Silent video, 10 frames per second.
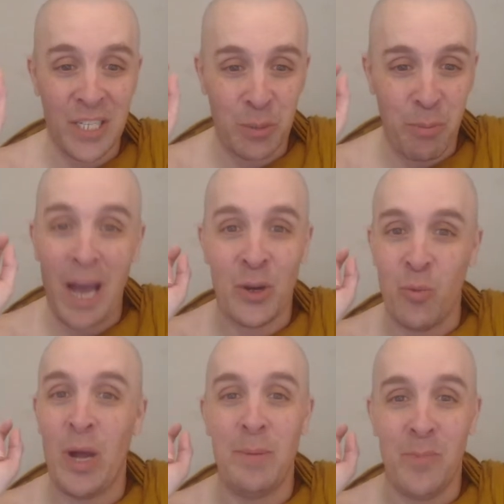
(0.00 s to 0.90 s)
spider
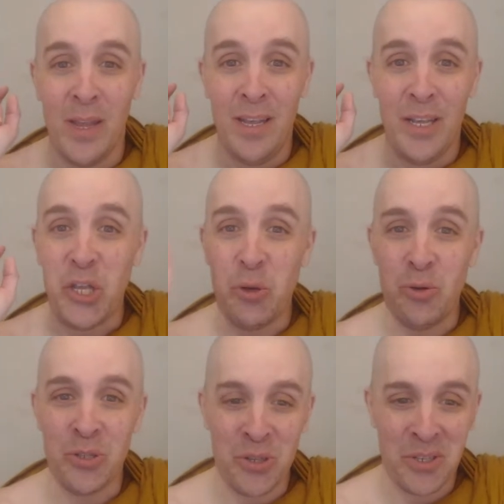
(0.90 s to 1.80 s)
web
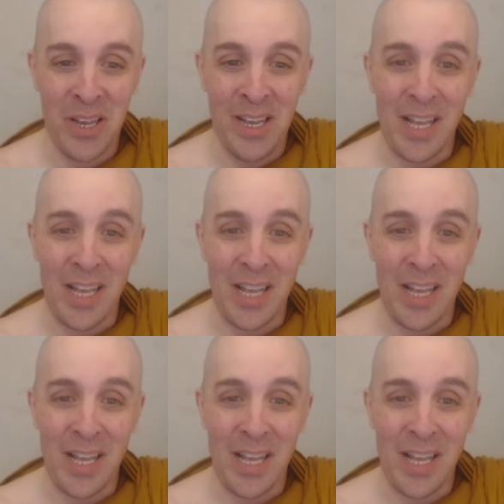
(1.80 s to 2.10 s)
users.